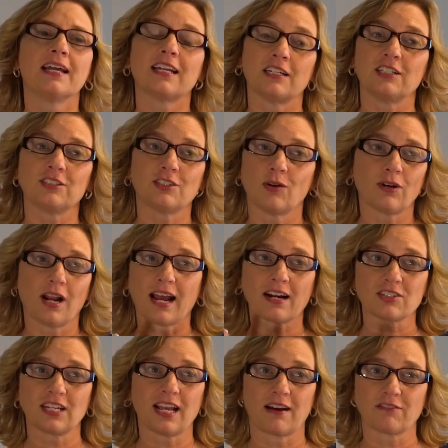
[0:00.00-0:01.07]
Now, you don't
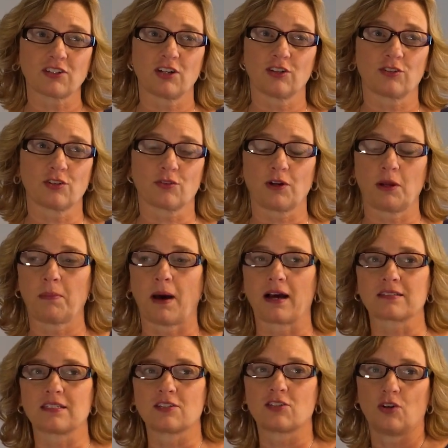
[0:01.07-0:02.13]
actually have to go through three
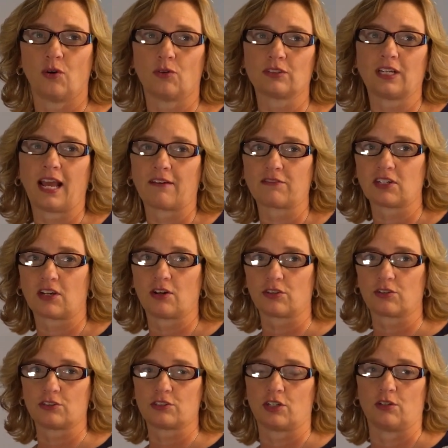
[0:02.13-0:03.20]
boxes, you only have to
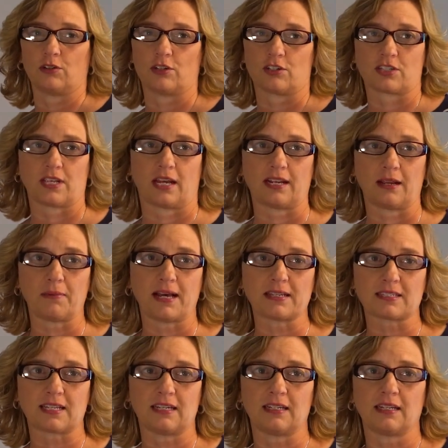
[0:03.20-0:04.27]
go through two your Sunday
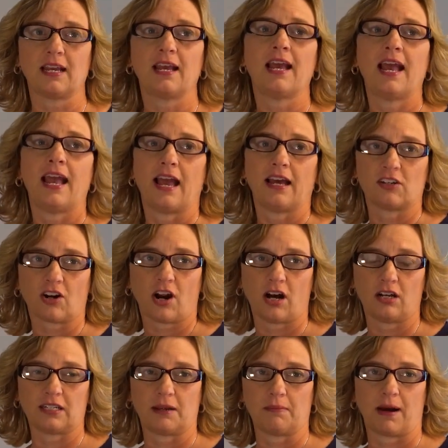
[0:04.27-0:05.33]
basket and your
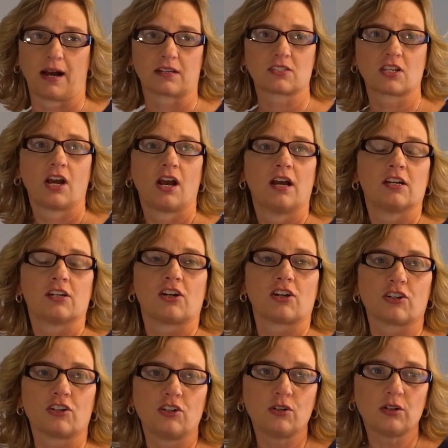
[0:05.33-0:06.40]
holiday box.
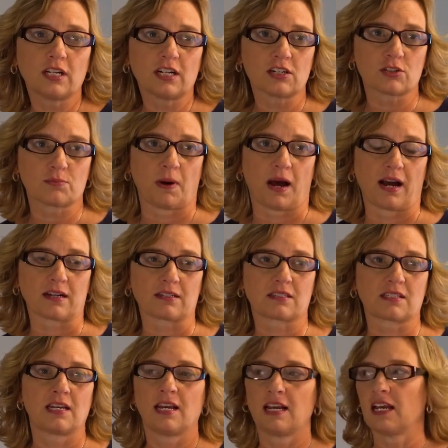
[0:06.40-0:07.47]
Your New Year's
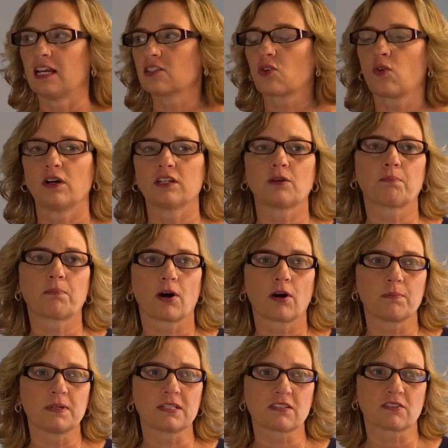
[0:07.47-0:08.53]
box is going to
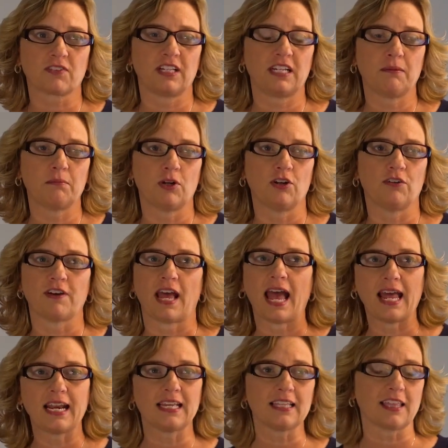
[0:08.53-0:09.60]
purposefully move
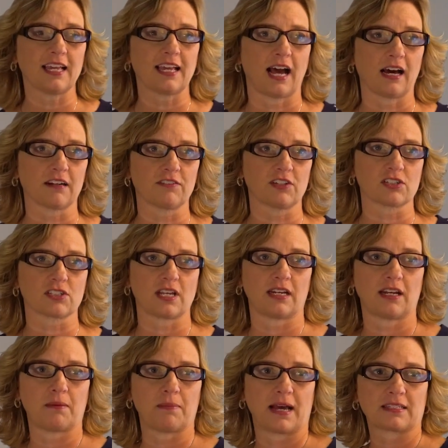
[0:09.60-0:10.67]
anything out of your
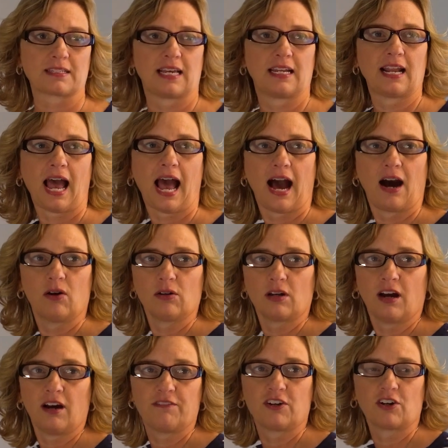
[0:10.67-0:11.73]
Sunday basket out
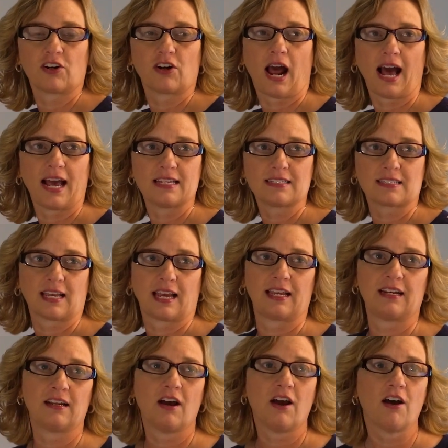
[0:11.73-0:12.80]
of your
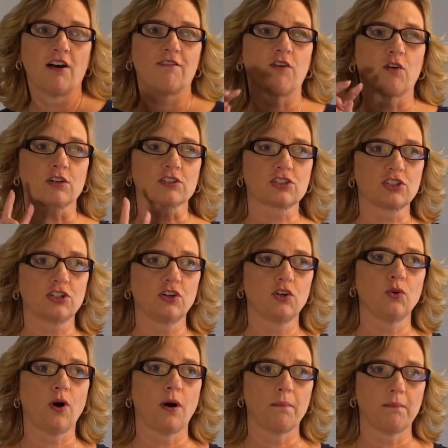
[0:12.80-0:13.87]
eyesight for
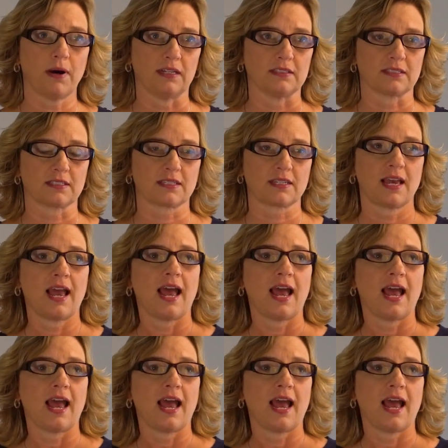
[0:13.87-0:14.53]
two months.